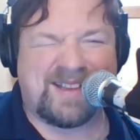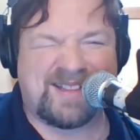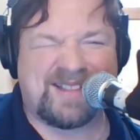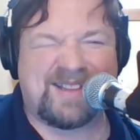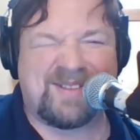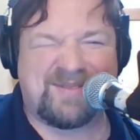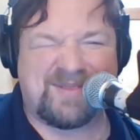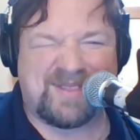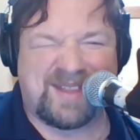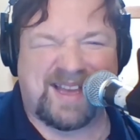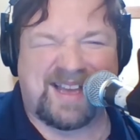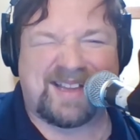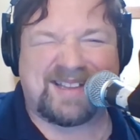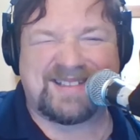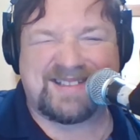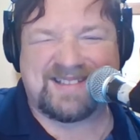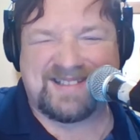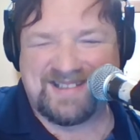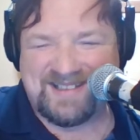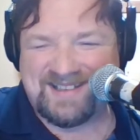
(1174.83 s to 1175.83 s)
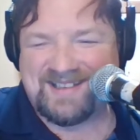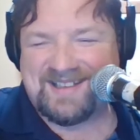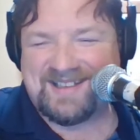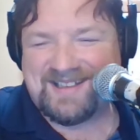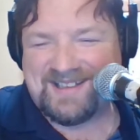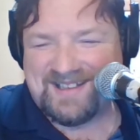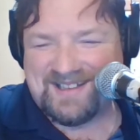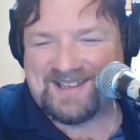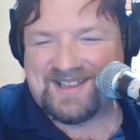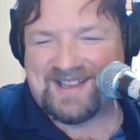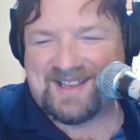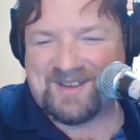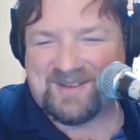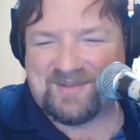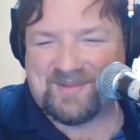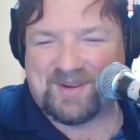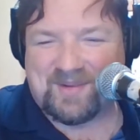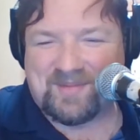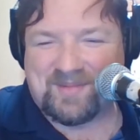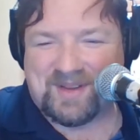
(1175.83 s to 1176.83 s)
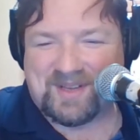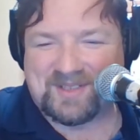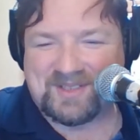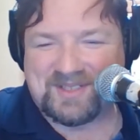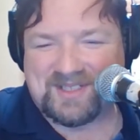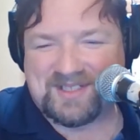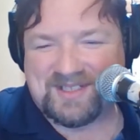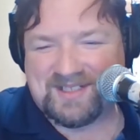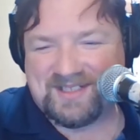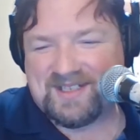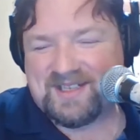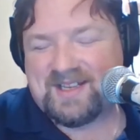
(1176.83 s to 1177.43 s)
Love that. Thank you very much.